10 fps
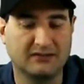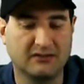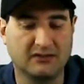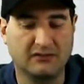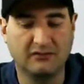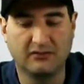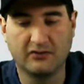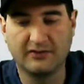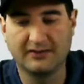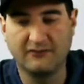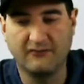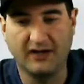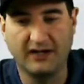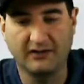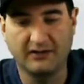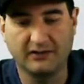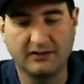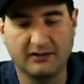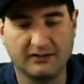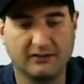You can look at the fire and,
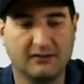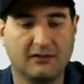and